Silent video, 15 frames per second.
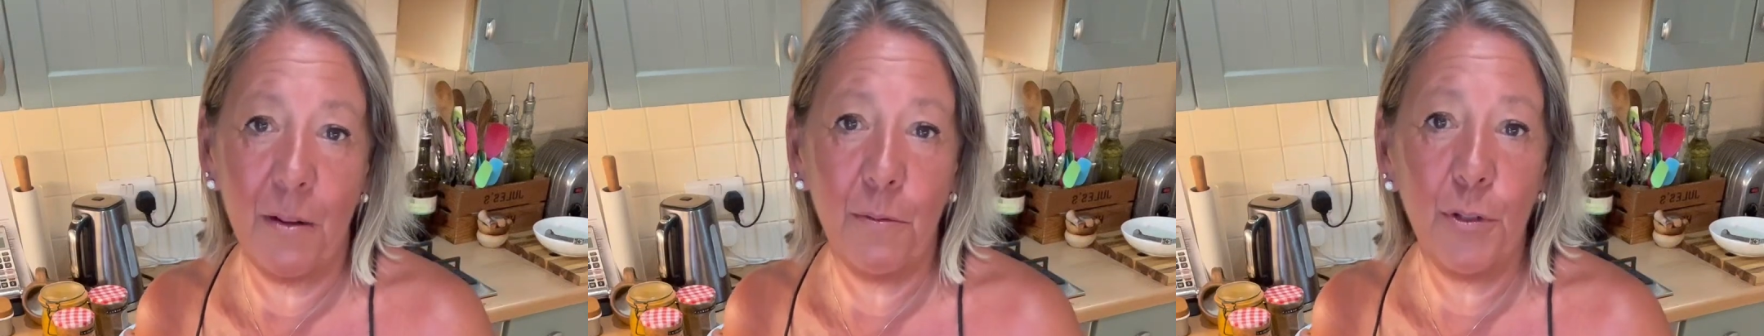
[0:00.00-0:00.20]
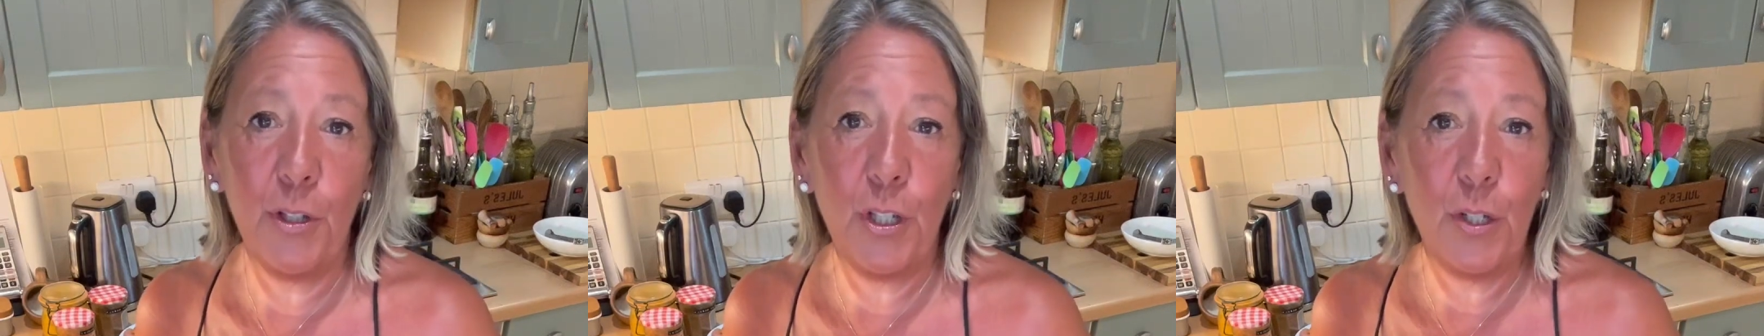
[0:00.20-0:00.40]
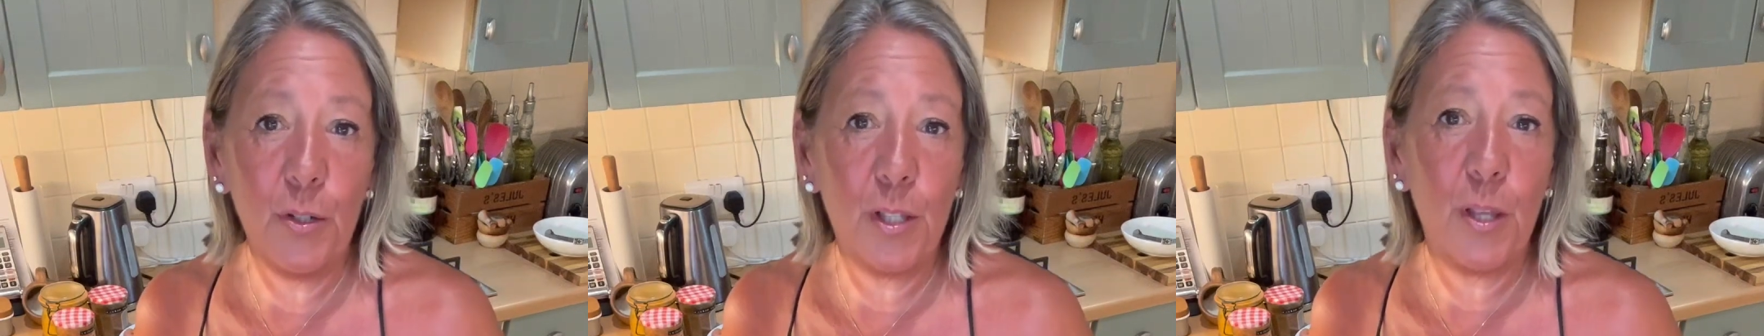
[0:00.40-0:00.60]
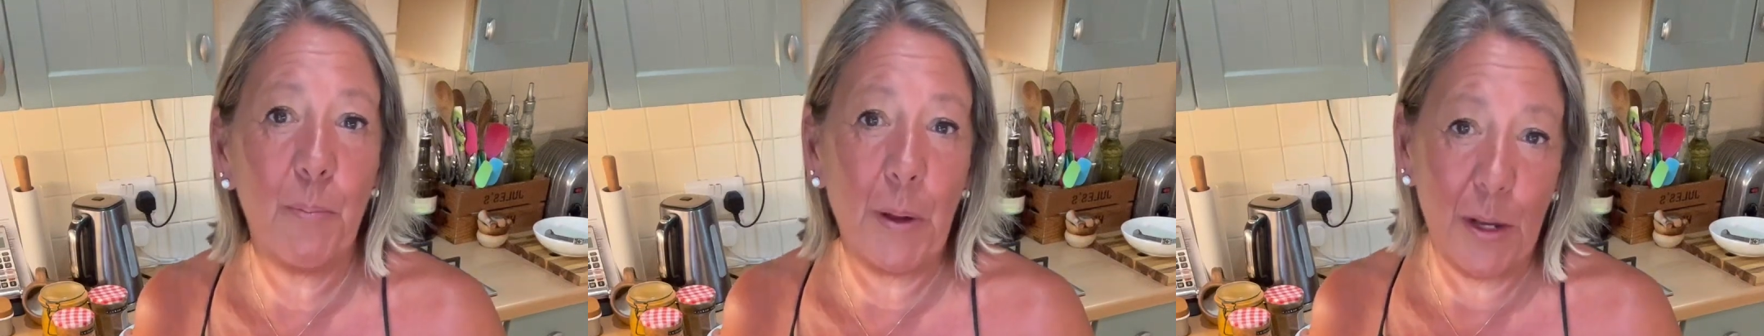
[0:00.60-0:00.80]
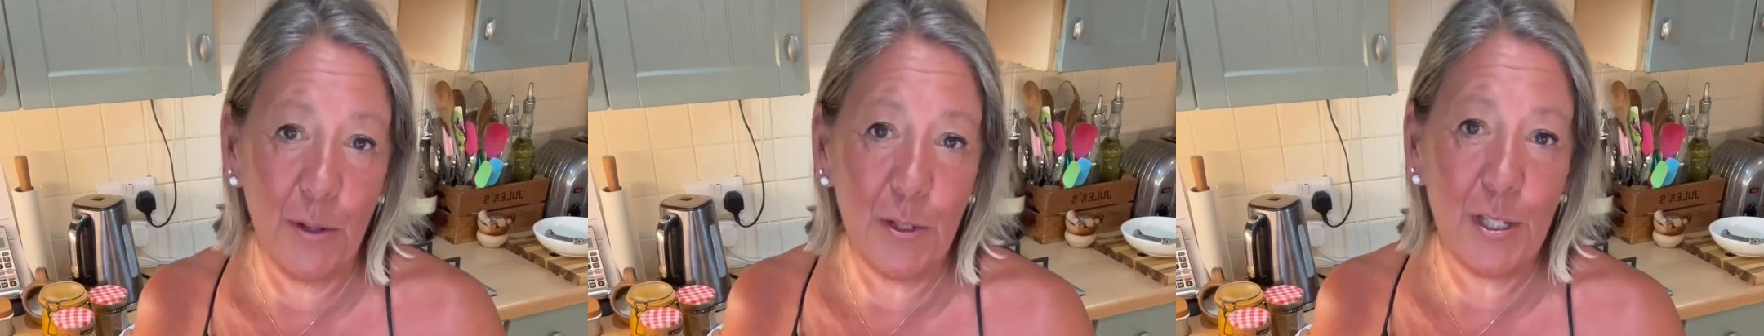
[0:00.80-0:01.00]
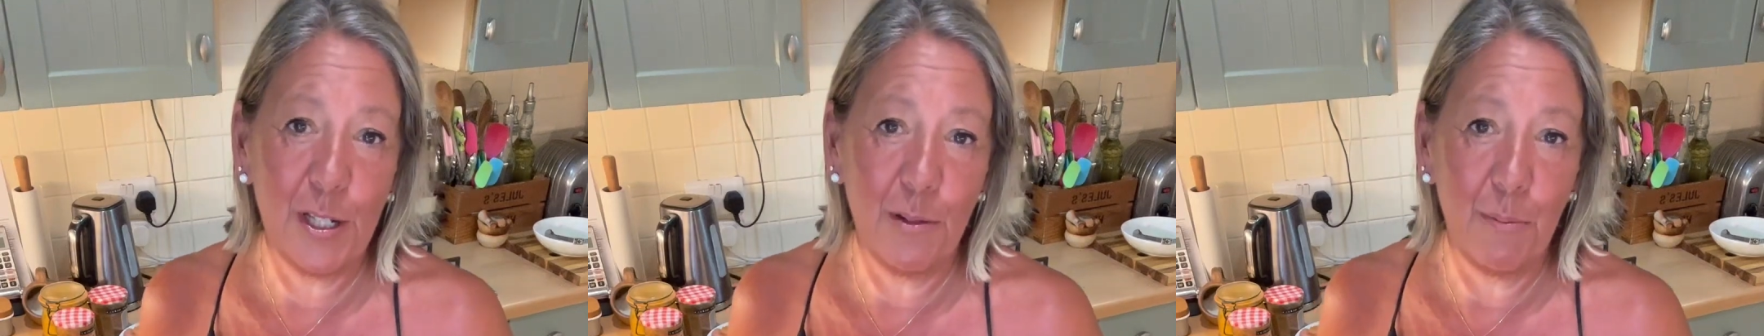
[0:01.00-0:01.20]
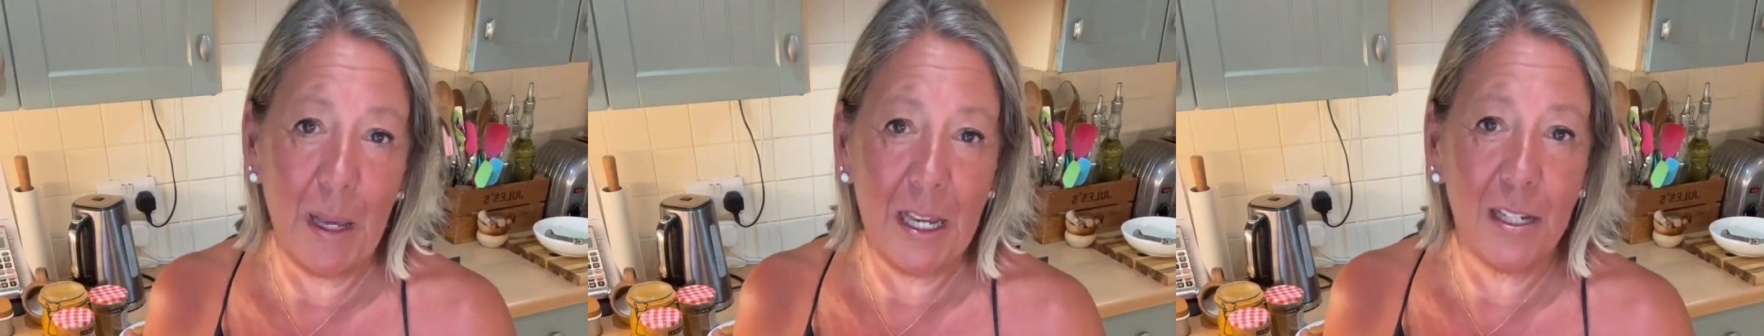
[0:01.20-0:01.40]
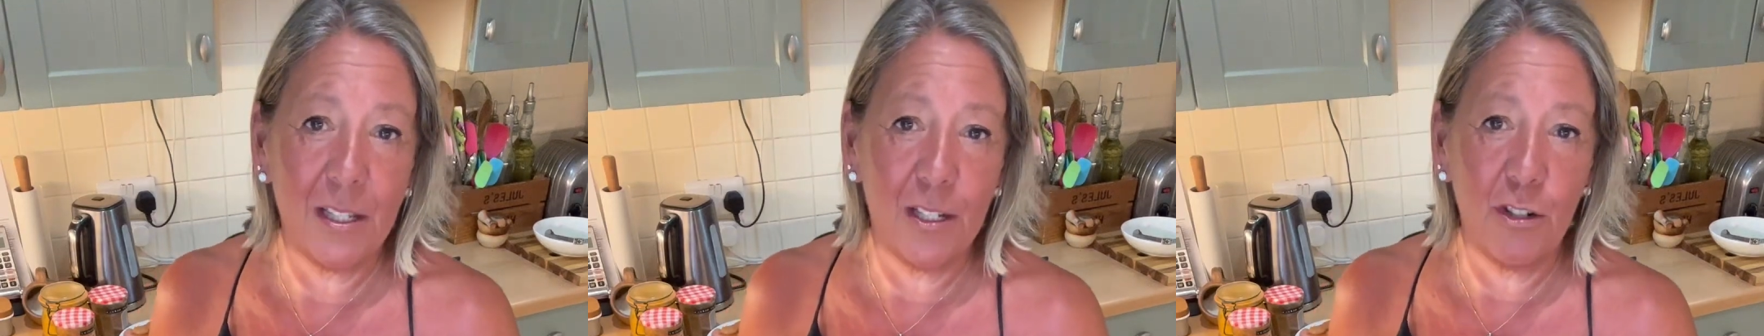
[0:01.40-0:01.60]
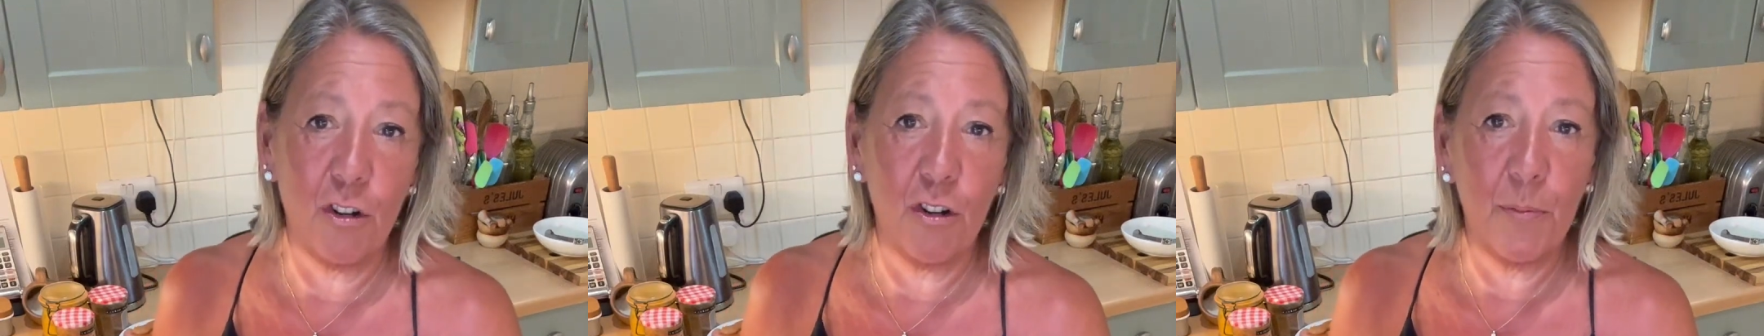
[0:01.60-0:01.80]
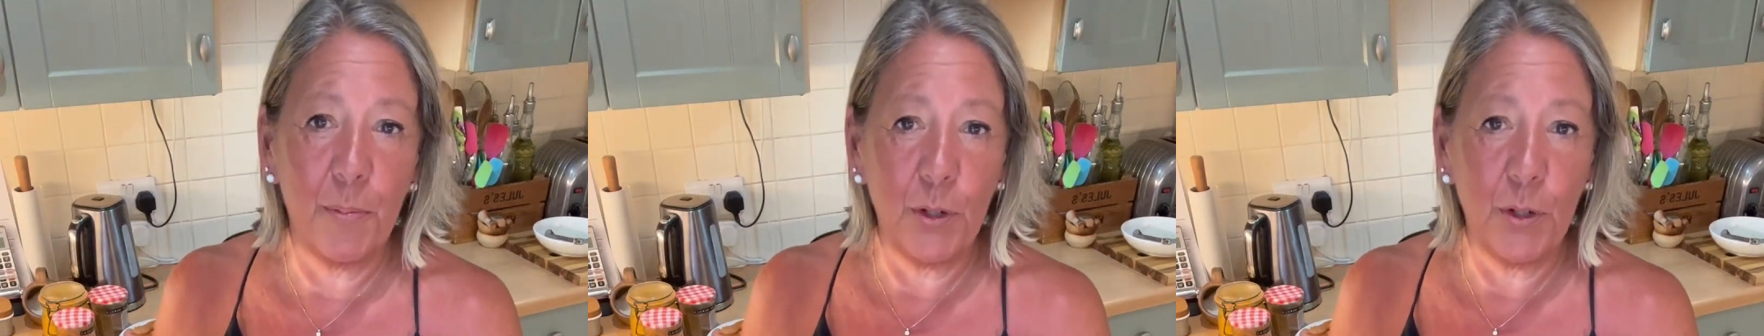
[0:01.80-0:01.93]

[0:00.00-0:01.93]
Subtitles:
will use the bones to make stock.